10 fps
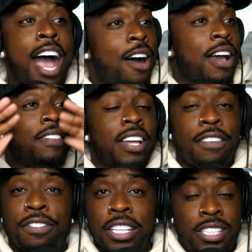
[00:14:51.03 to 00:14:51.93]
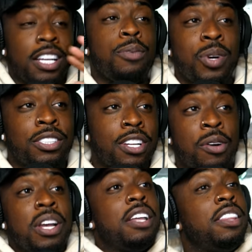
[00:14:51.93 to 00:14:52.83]
Now, and then the T was
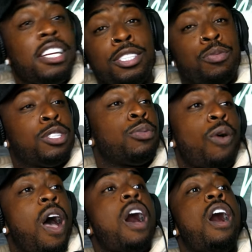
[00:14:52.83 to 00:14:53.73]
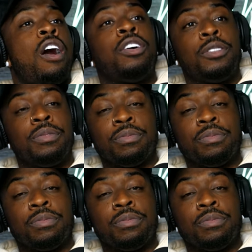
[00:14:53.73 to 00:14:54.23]
though, this was raw.